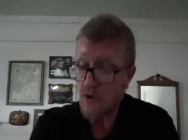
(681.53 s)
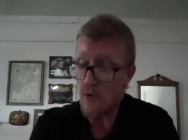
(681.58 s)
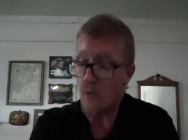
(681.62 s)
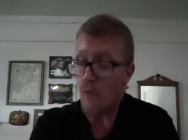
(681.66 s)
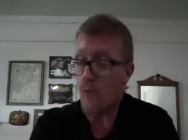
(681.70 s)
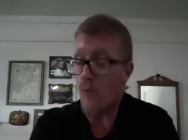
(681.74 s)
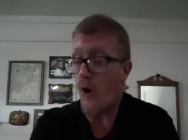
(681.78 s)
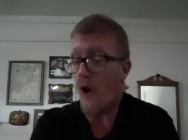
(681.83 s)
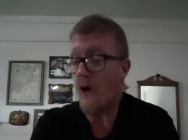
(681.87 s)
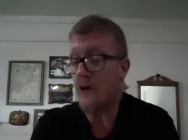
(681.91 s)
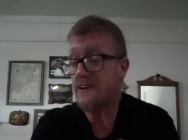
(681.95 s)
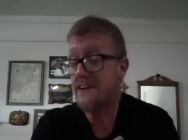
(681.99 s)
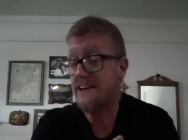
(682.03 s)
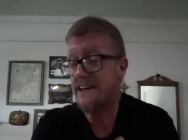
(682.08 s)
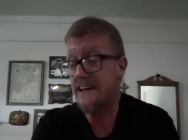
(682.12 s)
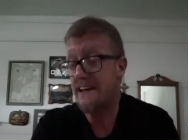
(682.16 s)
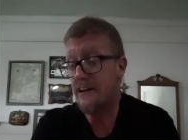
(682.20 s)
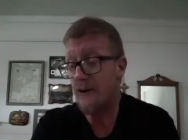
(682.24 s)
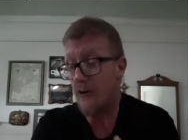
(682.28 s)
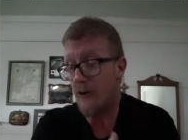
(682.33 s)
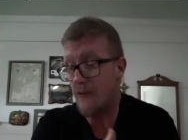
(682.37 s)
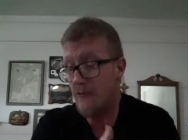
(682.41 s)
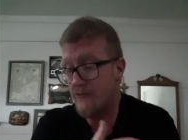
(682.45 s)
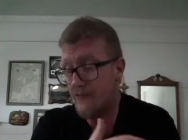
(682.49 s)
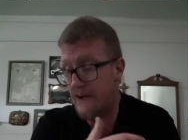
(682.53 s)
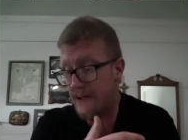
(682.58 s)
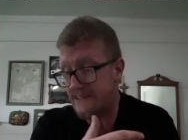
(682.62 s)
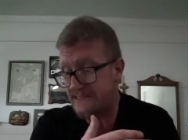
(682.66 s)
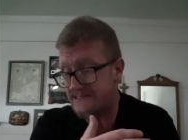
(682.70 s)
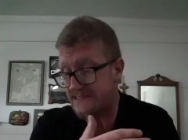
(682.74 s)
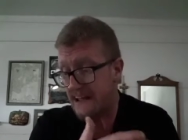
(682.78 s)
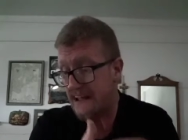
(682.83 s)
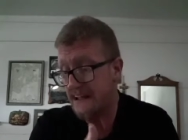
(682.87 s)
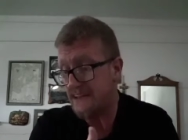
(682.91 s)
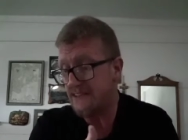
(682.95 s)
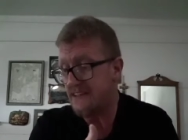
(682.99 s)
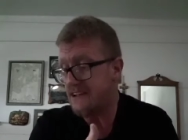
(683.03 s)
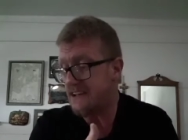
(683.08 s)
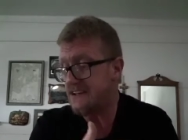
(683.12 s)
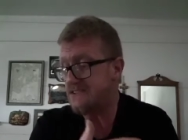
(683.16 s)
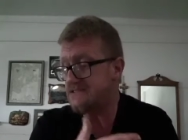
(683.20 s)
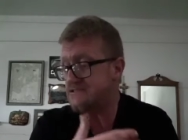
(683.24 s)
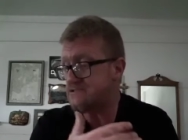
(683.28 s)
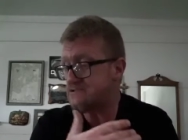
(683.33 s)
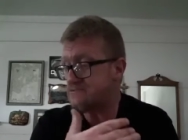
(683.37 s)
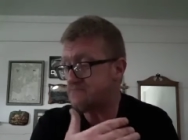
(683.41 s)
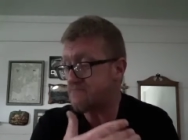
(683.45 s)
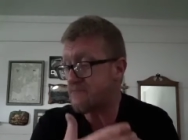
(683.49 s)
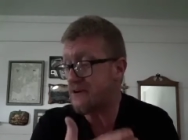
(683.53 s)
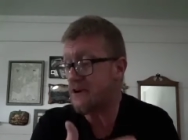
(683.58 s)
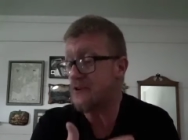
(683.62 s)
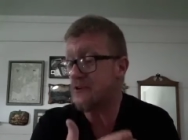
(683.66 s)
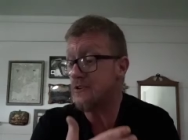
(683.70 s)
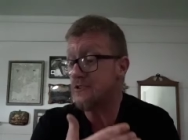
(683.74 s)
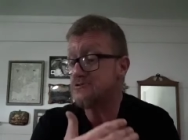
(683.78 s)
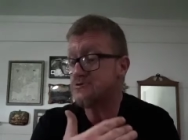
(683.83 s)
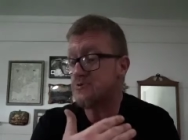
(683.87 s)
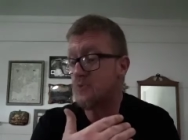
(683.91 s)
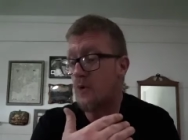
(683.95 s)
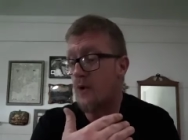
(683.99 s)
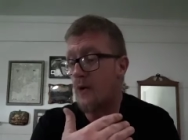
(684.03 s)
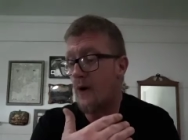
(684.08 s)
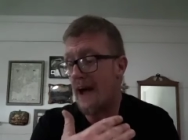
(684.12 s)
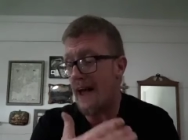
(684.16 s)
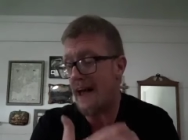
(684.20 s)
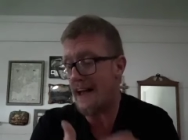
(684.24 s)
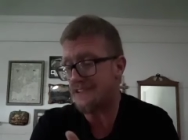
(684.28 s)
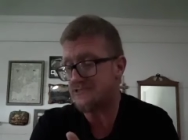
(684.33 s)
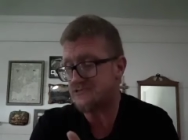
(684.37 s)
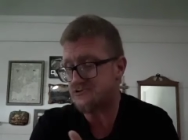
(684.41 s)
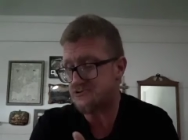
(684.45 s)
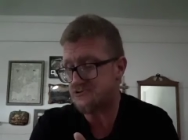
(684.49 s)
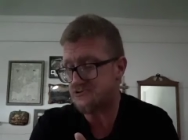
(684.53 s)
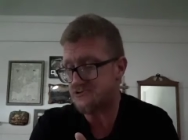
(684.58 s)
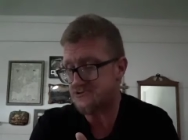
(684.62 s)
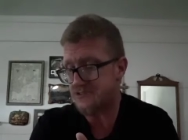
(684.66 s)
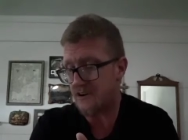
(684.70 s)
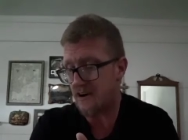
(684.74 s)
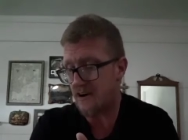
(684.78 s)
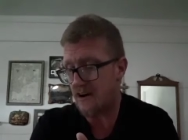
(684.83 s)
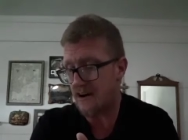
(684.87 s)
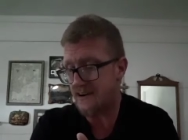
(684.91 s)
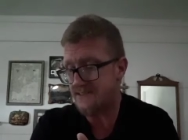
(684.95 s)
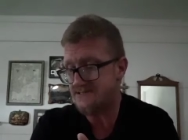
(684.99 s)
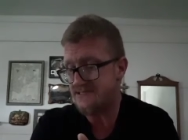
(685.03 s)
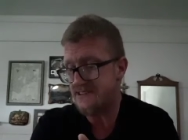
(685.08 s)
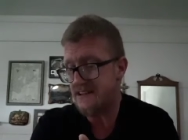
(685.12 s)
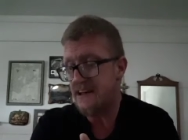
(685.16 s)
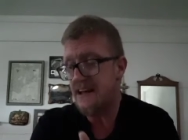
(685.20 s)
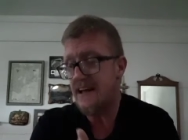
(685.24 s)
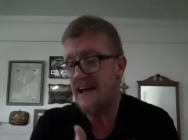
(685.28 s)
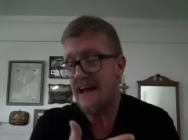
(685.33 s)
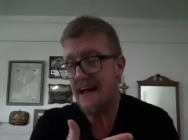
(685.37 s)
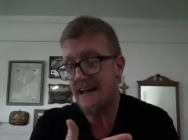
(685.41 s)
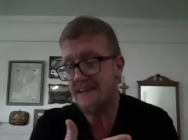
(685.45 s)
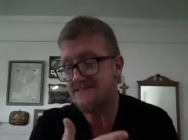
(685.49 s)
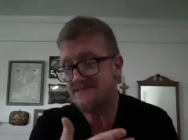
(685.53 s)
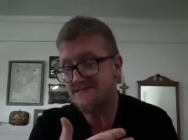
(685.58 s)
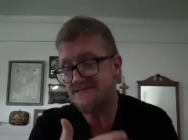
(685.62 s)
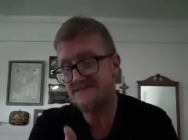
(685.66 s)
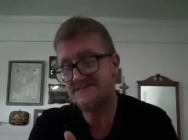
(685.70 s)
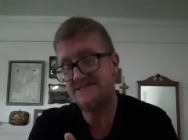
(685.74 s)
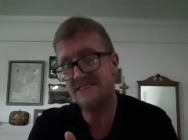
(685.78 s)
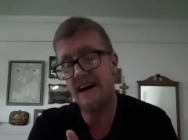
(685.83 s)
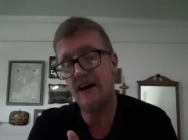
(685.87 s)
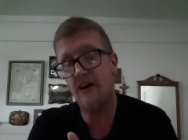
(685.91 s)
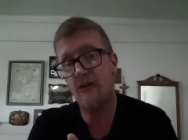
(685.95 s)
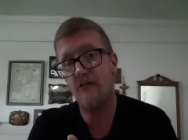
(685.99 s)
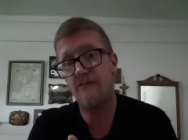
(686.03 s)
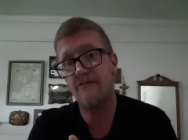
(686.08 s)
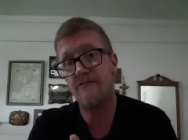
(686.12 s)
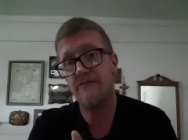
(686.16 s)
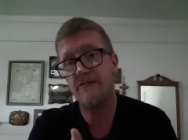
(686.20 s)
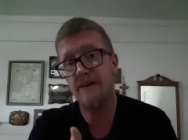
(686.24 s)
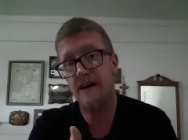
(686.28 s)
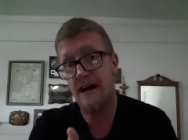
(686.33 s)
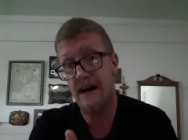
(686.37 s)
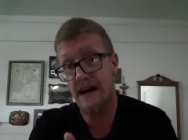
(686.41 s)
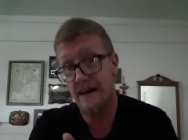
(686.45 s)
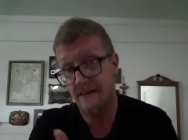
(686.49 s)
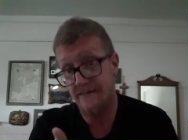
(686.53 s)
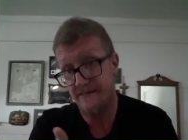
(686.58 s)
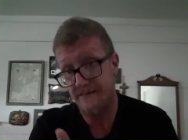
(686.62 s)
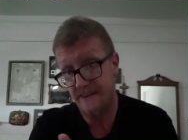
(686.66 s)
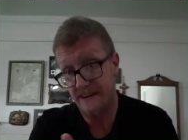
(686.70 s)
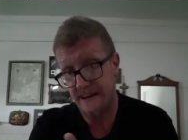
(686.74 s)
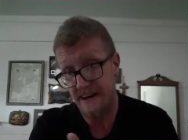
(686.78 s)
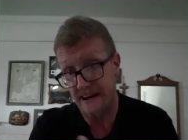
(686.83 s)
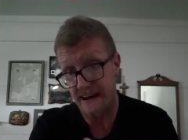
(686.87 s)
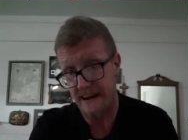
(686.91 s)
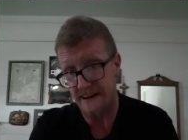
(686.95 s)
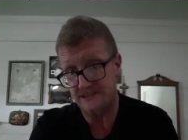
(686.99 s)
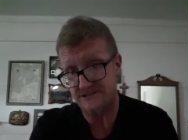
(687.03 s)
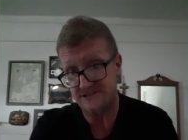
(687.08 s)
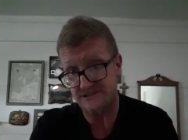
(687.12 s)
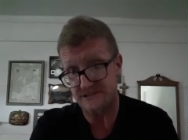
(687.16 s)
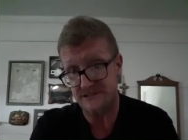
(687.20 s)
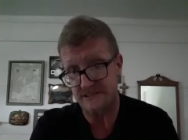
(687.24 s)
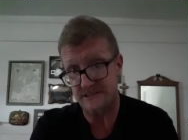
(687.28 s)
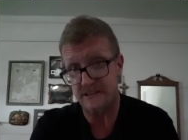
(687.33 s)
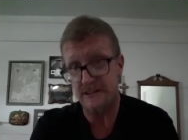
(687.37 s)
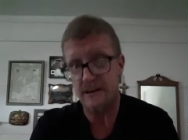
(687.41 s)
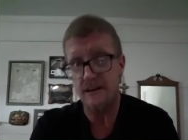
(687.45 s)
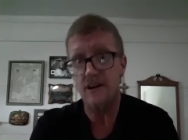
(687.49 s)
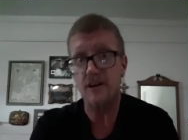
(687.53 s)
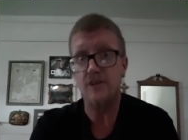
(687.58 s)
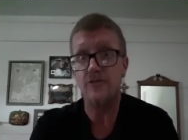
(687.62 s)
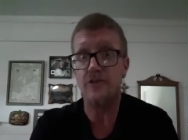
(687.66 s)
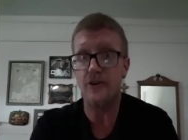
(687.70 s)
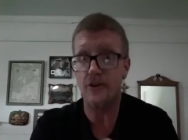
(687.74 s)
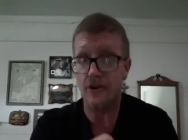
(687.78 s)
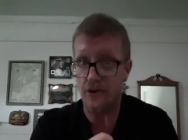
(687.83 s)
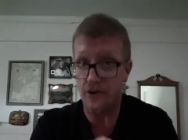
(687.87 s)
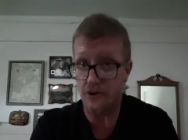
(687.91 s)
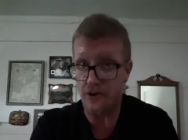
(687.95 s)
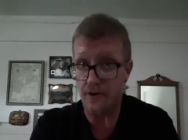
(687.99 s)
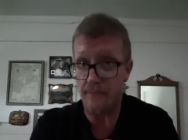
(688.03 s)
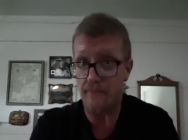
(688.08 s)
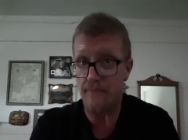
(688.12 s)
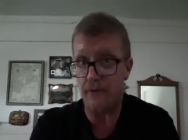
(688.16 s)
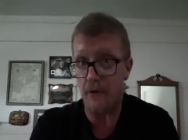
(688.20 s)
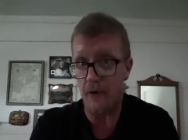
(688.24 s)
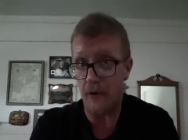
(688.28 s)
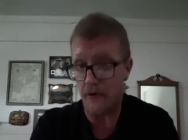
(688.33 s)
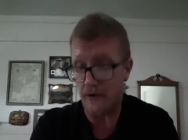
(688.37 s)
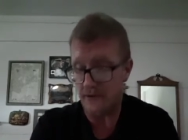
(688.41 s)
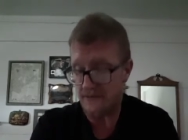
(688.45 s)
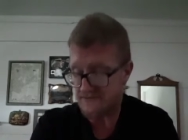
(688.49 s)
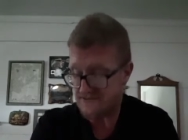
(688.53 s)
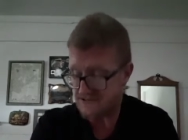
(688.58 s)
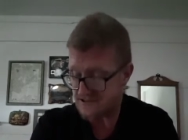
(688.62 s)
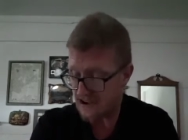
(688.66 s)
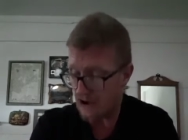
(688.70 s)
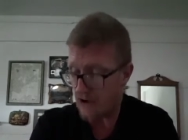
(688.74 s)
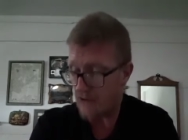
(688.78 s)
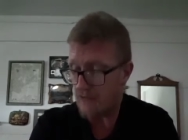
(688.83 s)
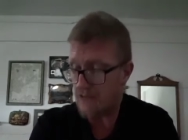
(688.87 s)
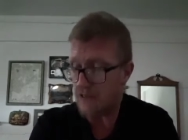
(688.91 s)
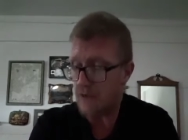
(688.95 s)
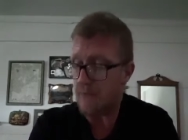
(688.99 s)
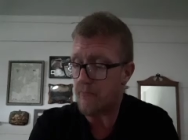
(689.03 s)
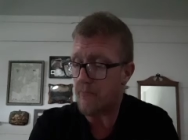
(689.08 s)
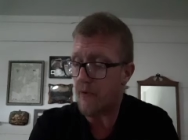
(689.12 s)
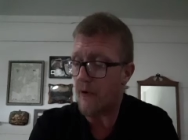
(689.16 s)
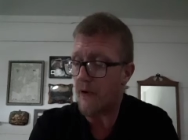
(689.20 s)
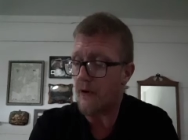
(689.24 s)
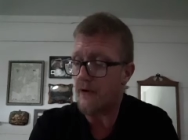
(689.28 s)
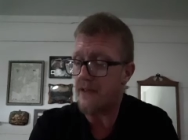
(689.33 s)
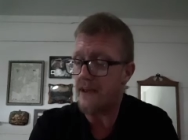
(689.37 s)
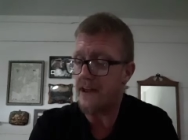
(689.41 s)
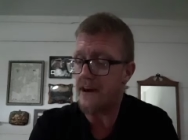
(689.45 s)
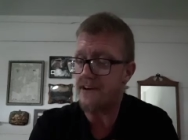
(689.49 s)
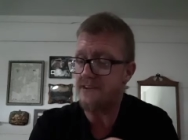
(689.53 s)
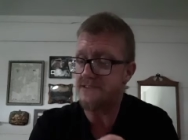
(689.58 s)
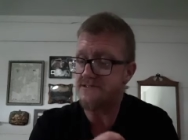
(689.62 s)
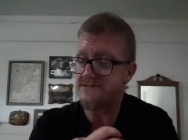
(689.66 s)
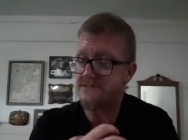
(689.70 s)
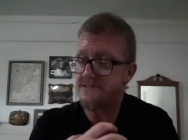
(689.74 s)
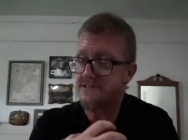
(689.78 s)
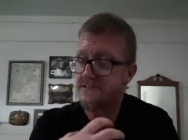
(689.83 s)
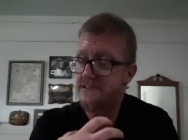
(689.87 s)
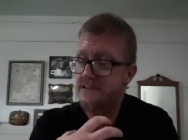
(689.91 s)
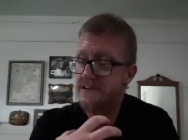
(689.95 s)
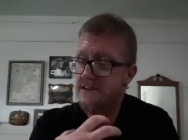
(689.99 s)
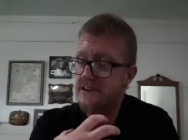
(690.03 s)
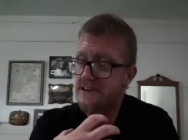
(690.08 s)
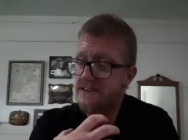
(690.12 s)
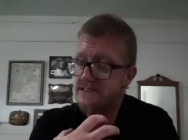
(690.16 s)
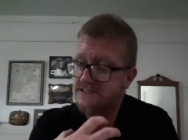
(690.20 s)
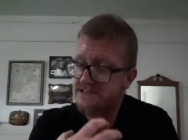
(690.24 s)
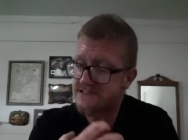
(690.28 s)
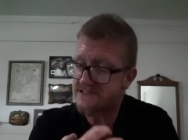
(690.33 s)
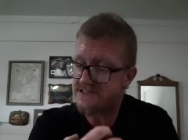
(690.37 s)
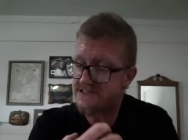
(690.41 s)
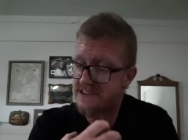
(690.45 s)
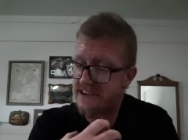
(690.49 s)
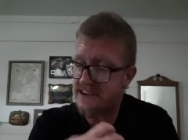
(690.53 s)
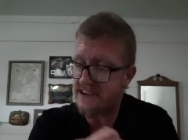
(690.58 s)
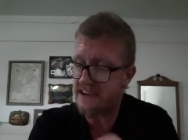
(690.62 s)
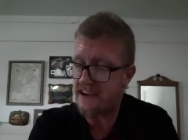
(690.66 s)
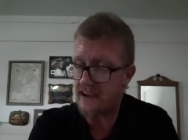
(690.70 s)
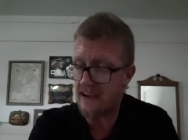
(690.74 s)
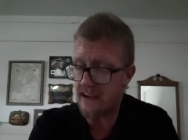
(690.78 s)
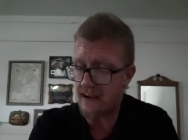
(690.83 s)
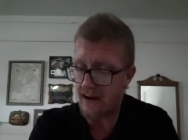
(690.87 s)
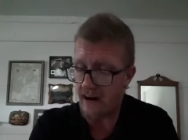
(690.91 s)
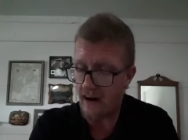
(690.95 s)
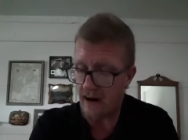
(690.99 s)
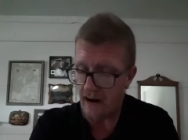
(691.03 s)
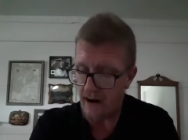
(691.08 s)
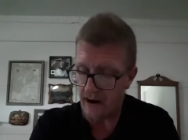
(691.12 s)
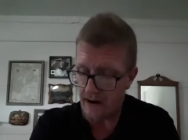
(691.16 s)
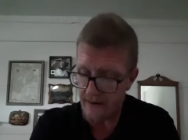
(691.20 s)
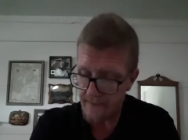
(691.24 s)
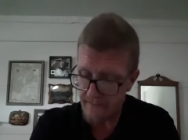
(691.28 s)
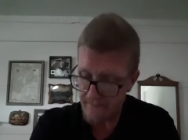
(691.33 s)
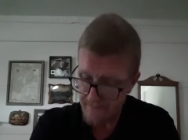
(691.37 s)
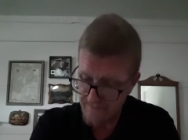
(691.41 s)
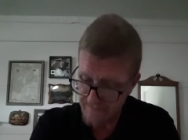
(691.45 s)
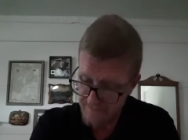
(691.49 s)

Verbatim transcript: Walking in our faith daily is spiritual exercise and self edification the good part of self, the part that is seeking God.